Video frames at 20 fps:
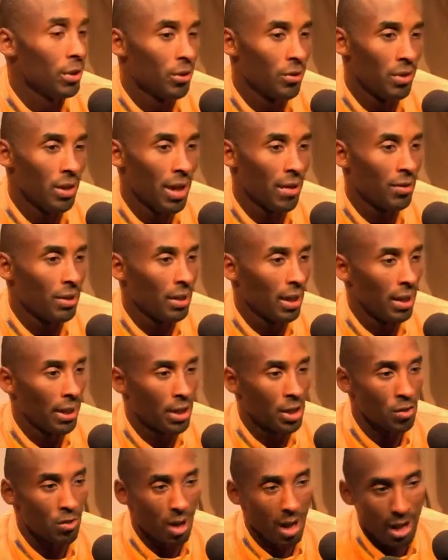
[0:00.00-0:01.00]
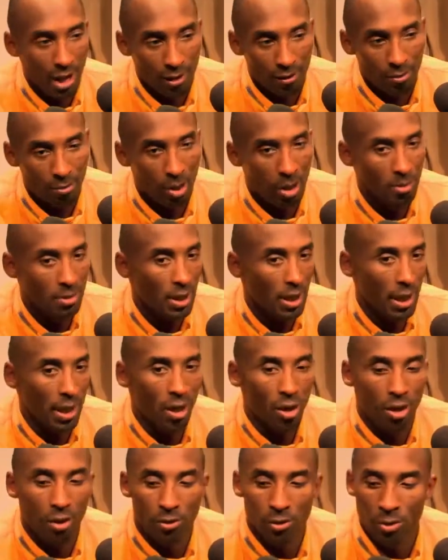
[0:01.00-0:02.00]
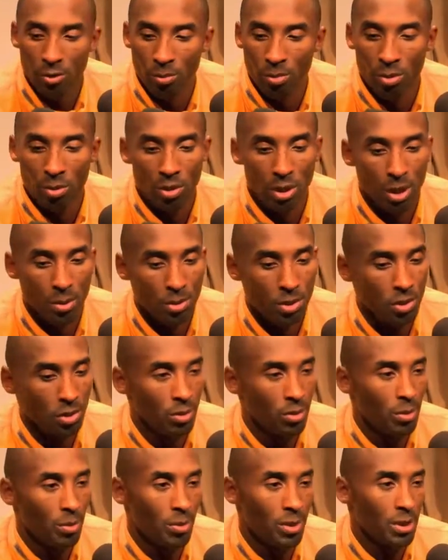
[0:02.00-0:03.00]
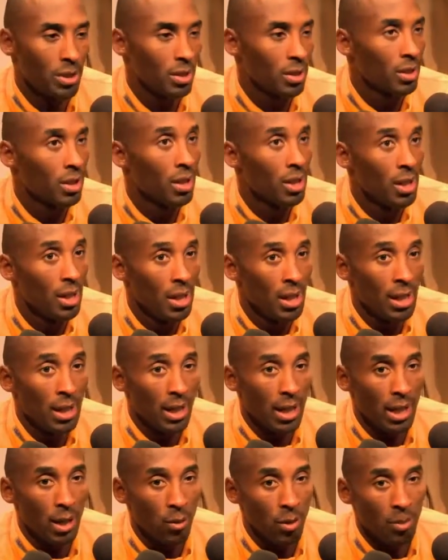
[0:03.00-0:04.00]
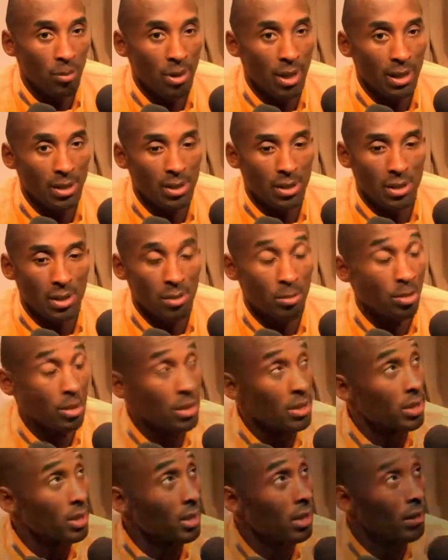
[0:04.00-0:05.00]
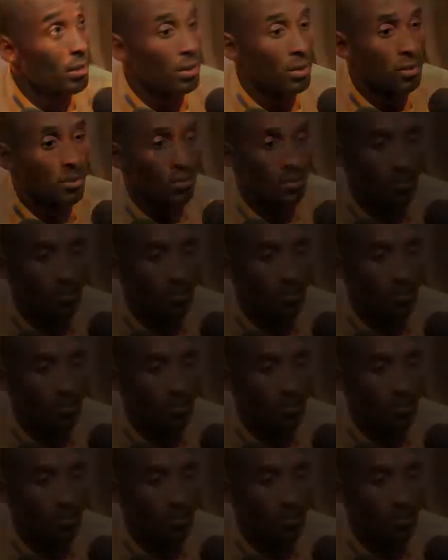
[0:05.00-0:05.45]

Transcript: If you have a lane drive, bump the guy off, you pull up, shoot. I mean, just kind of went back to the simplicity of it.